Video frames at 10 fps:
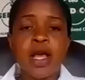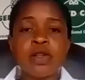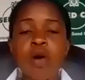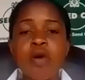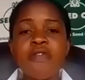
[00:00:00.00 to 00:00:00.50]

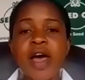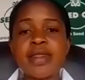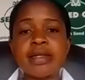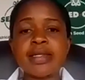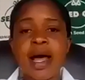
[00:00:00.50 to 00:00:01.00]
So we
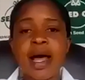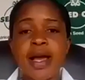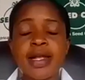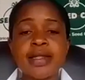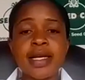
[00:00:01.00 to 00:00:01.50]
find that
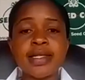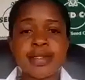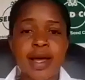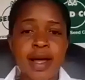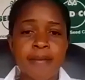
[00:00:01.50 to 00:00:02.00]
in
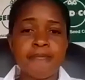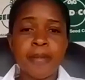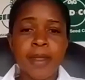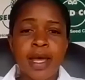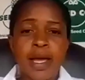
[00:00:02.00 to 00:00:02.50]
this
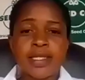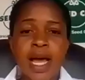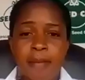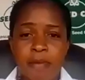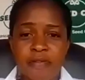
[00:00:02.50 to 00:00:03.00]

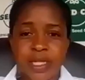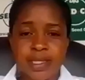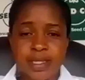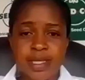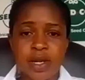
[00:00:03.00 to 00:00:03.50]
time of the
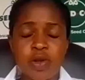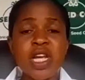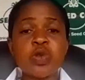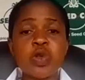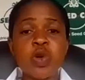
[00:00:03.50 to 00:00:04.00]
season, you
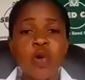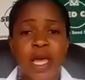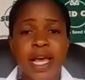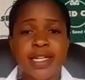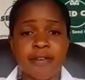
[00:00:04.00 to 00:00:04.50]
need to
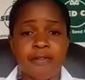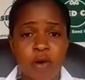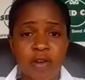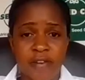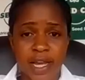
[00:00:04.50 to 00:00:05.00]
look at the
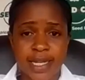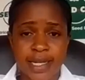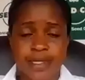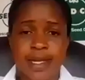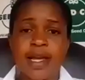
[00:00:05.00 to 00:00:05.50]
following factors.